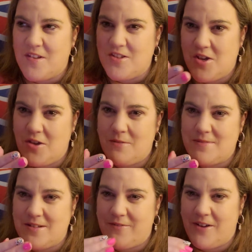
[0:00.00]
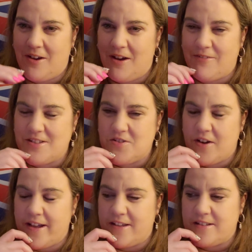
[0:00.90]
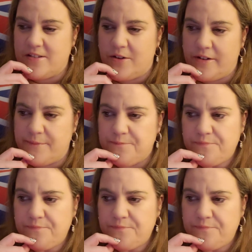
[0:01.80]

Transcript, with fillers: terms of, of Australia. So